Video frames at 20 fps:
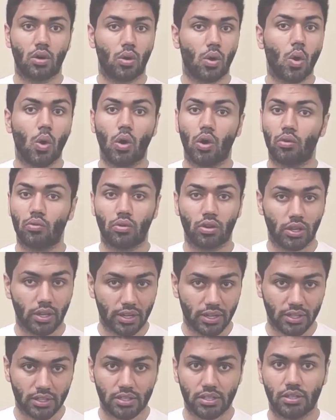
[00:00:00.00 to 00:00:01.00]
or
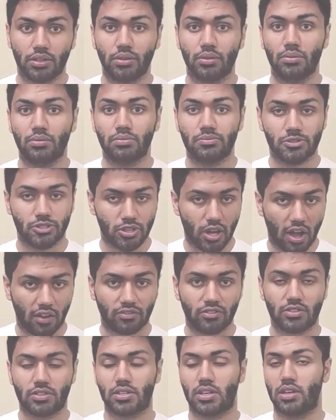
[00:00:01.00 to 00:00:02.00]
related to
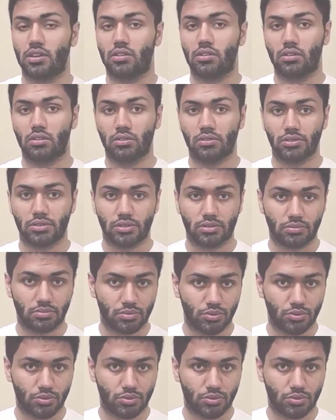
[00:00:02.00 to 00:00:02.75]
soft skills,